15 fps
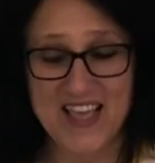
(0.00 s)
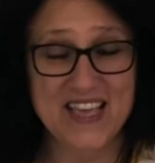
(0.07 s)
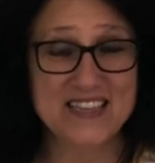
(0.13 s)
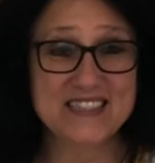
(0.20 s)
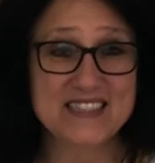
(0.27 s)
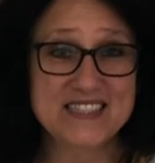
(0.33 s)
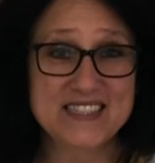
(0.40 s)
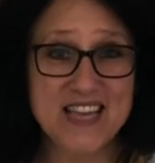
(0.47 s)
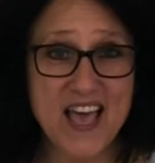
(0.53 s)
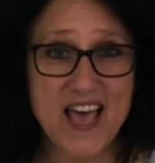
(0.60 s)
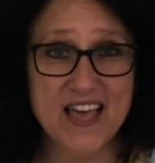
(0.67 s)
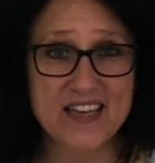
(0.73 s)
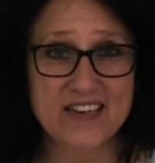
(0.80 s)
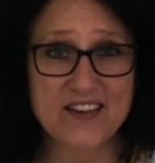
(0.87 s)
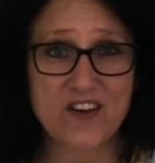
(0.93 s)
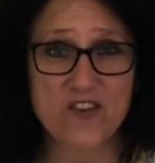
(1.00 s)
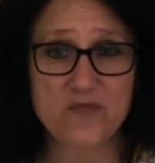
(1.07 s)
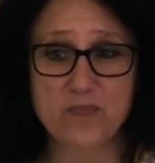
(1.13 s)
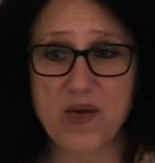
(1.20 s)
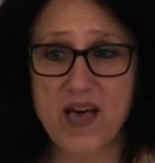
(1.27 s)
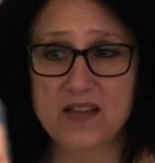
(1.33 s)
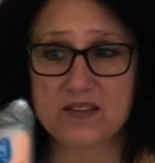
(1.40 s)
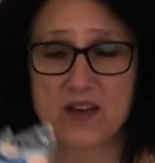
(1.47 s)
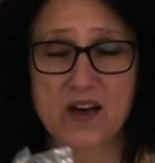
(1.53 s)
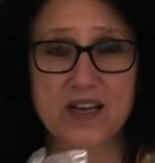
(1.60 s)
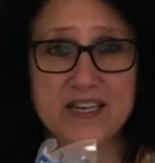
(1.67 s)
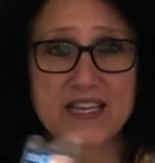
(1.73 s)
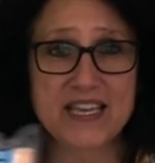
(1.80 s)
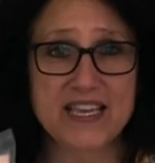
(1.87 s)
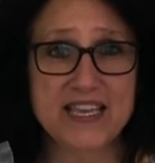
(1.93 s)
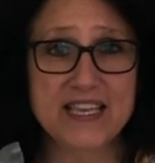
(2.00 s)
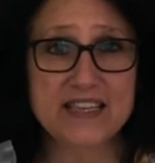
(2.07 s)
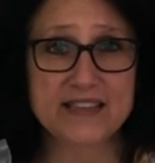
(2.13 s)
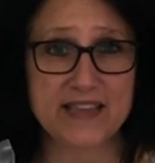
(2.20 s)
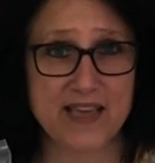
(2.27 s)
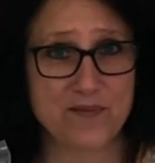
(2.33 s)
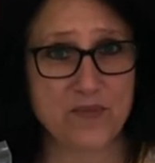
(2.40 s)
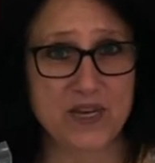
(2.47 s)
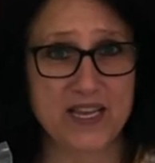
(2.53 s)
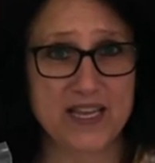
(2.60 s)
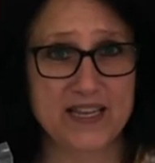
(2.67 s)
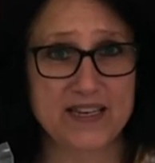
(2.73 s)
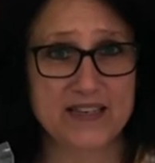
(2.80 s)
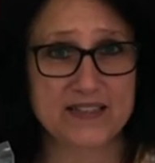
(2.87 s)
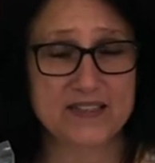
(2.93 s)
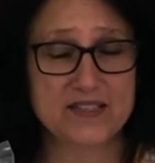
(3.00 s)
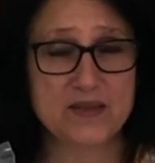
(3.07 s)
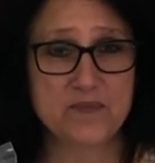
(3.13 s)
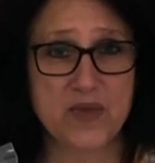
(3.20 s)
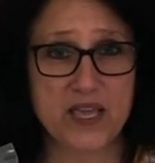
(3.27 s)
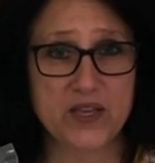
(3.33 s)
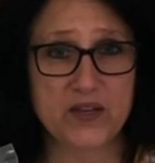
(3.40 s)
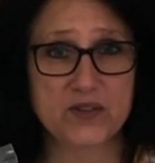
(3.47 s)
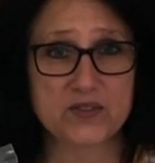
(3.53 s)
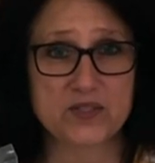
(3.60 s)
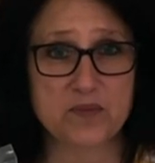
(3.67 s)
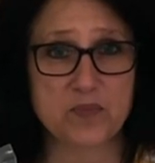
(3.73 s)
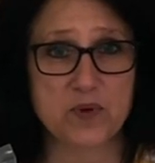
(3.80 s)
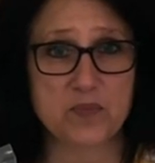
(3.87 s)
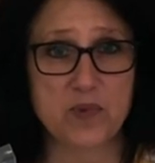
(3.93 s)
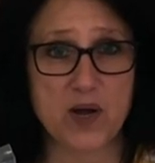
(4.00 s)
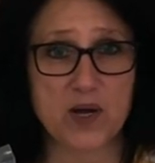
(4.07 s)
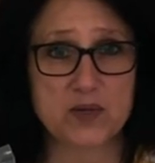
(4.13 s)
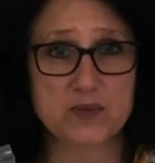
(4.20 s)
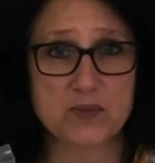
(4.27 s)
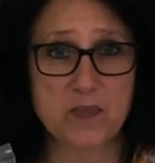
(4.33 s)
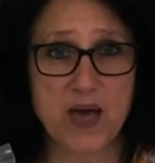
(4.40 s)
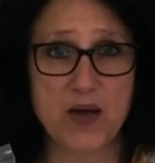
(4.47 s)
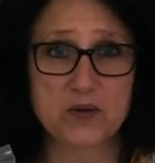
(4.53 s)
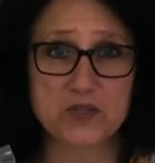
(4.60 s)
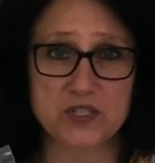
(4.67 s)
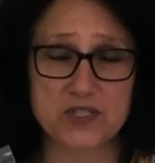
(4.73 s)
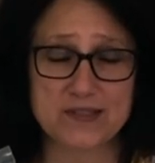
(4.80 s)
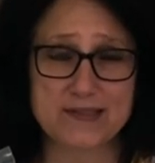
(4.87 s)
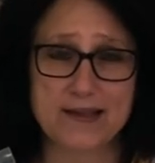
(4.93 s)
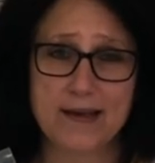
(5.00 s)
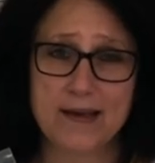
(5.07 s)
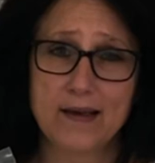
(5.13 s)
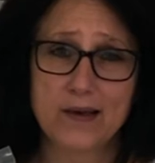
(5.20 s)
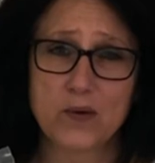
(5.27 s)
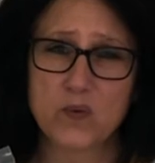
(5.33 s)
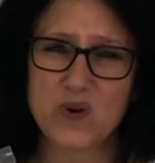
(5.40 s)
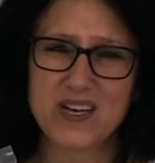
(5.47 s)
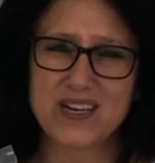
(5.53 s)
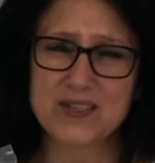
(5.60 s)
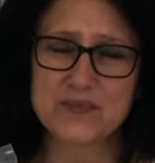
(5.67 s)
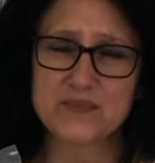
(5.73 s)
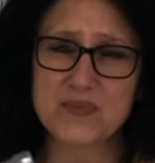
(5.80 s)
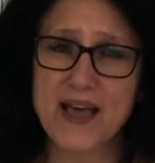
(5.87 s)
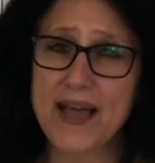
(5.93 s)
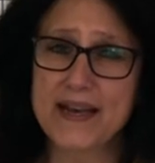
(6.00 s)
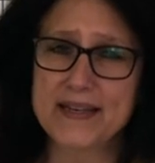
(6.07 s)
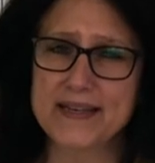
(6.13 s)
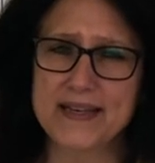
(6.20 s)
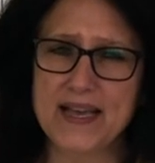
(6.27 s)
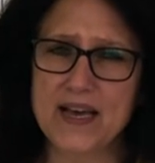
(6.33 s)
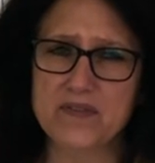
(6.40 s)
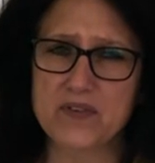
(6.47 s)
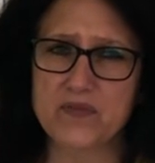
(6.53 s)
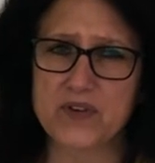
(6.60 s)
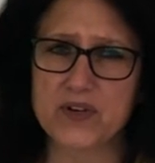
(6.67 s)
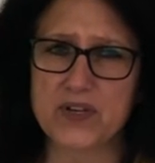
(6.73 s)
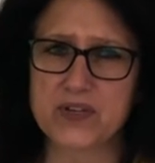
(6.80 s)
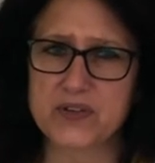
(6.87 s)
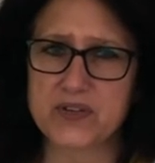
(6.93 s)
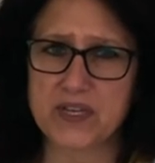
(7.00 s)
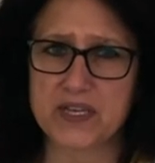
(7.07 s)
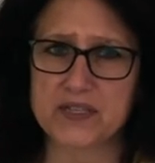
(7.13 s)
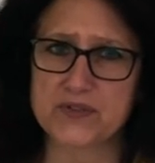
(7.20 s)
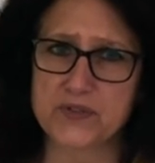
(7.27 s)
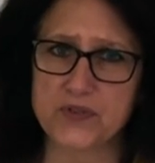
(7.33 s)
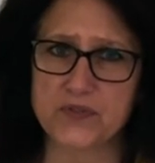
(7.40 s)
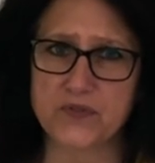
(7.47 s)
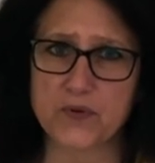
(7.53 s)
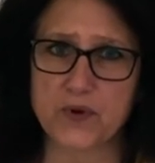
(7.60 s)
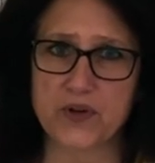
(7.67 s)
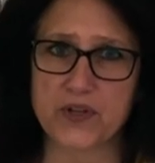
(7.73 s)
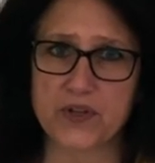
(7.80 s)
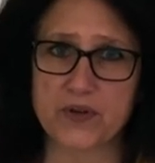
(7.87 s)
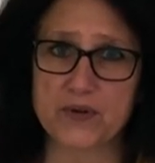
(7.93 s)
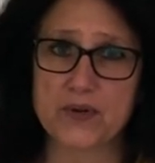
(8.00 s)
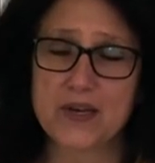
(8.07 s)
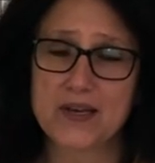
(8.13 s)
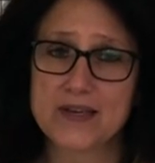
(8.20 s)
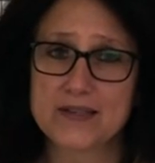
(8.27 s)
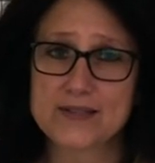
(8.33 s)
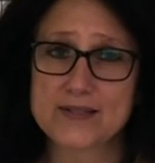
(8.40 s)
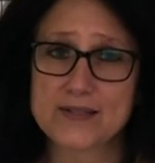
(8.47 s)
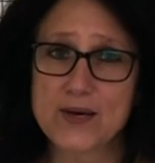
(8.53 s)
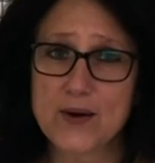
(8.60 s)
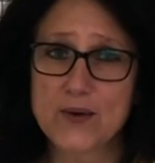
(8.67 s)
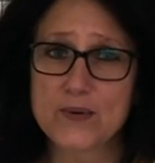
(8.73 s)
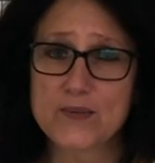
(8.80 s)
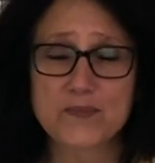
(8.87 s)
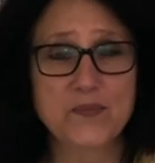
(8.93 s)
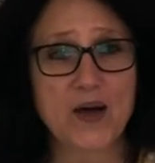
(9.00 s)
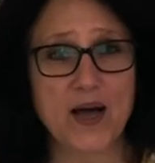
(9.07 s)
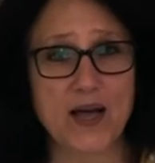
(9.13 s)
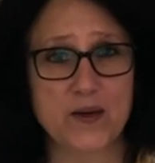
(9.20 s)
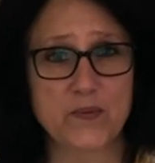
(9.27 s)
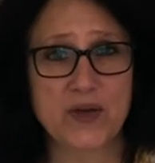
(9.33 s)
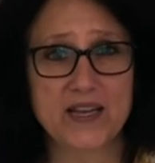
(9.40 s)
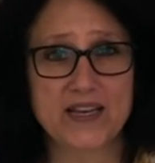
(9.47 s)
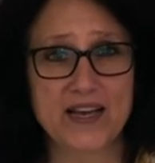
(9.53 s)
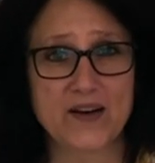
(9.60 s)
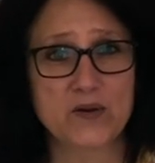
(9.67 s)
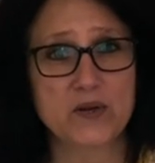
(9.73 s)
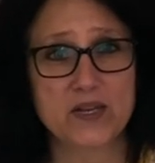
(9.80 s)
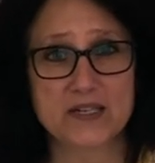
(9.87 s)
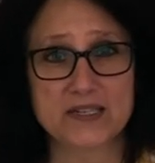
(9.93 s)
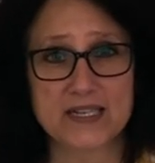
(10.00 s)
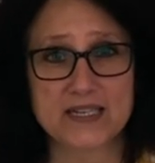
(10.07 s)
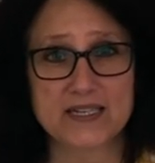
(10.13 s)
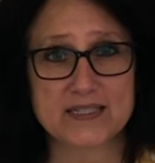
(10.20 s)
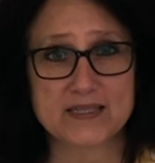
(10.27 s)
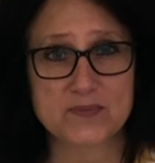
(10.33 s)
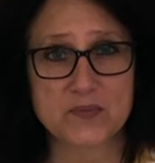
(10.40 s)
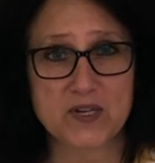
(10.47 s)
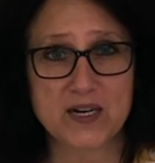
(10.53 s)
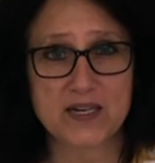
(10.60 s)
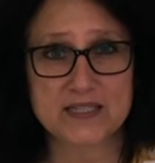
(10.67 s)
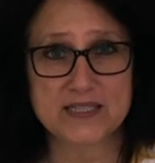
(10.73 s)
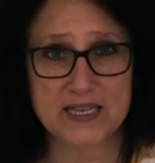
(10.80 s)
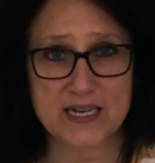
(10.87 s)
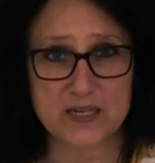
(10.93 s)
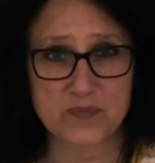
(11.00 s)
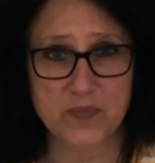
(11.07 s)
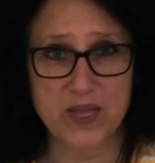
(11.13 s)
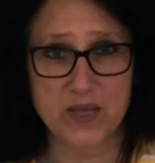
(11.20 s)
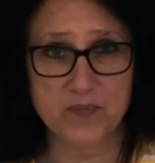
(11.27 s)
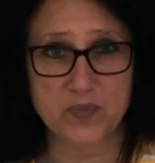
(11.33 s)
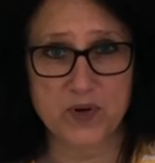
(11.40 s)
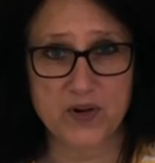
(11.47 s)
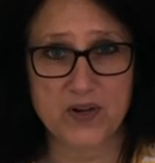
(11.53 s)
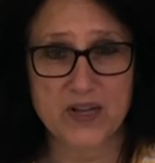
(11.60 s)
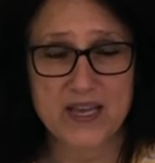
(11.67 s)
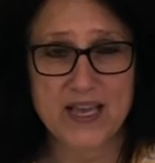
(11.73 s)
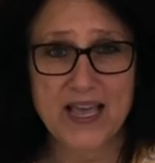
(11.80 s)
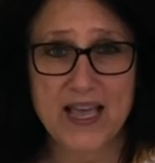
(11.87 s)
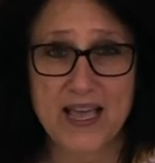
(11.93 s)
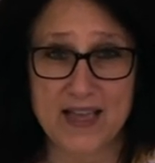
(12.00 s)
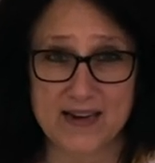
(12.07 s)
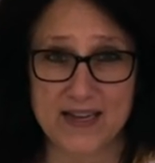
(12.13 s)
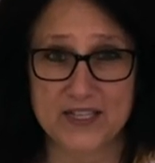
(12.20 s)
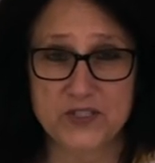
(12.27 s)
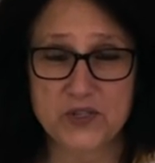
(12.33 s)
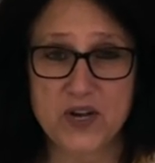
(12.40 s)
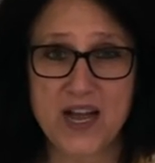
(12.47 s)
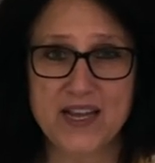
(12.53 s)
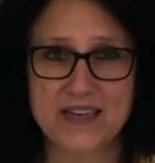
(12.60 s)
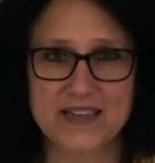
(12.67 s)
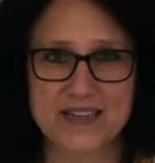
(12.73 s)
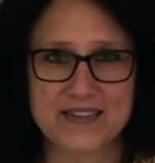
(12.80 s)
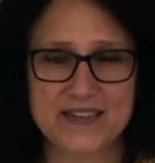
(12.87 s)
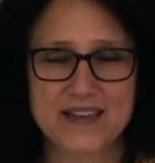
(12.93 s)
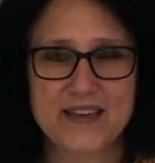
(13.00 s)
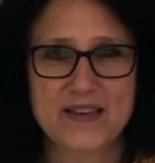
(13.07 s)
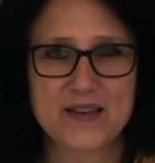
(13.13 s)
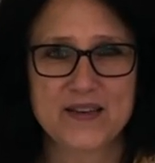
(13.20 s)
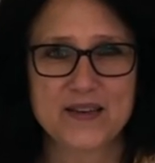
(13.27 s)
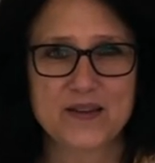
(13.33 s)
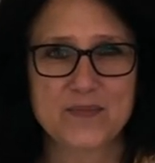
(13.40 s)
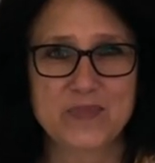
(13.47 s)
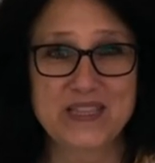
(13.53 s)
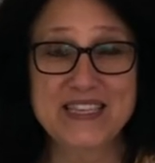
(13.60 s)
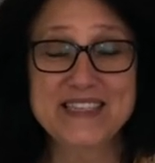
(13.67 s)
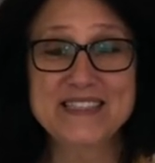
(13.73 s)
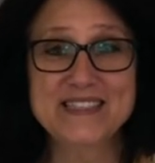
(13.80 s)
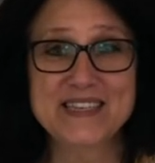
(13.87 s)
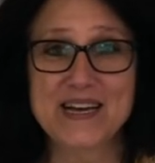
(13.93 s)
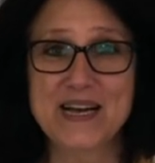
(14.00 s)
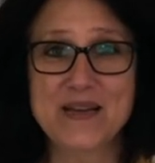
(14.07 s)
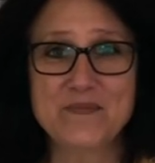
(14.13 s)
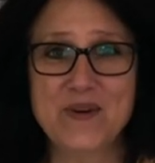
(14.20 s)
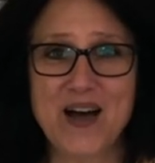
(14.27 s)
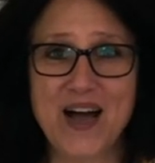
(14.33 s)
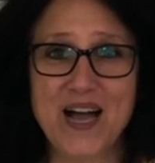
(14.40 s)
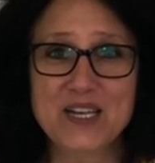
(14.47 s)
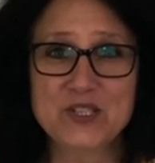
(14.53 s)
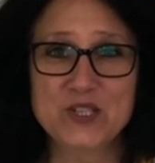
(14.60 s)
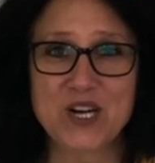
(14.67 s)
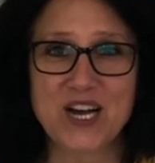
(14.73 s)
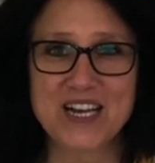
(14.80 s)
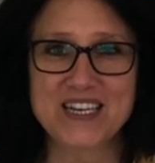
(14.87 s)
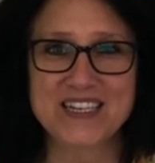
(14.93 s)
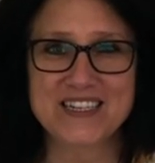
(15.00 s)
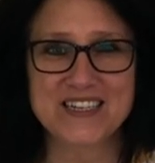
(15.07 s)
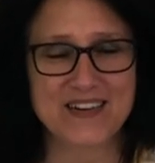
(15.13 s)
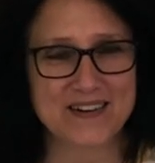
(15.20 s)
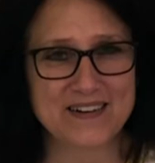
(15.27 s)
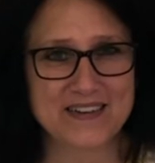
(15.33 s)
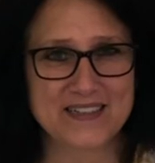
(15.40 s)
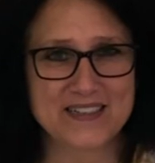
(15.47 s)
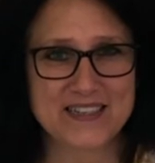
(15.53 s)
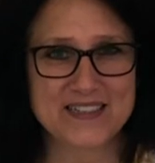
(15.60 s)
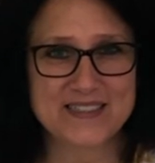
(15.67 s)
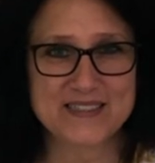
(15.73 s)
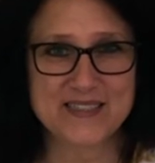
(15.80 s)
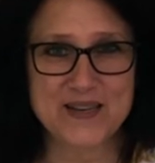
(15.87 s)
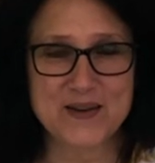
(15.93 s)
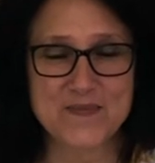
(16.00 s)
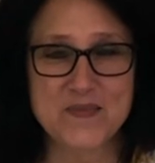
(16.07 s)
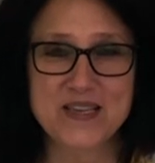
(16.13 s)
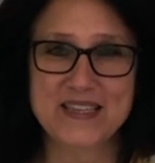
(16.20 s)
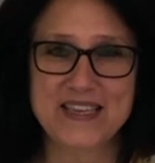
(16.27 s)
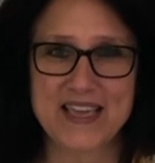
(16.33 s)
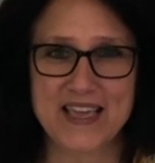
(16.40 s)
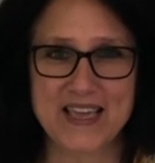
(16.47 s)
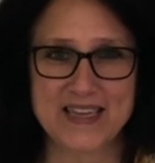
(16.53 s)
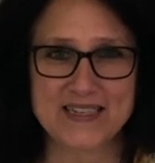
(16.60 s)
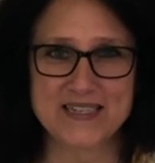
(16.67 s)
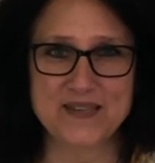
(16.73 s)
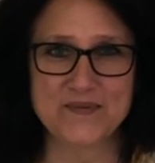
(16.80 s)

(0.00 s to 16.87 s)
instead of Pellon heat laminate to make your zippered box pouches. Well, I didn't have a very good answer for you. So I went out and I got some contact paper and I tried it. But this time I tried it on some candy